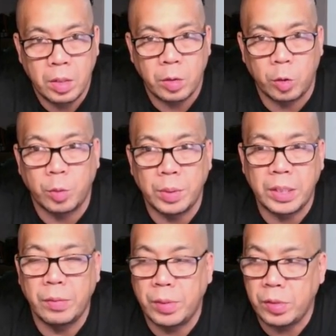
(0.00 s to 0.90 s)

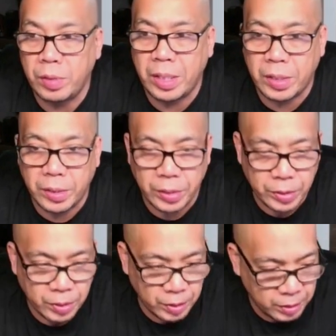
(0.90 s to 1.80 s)
Normally when you get a
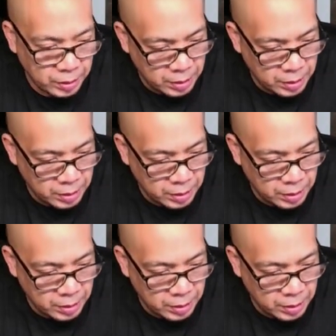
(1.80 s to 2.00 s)
girl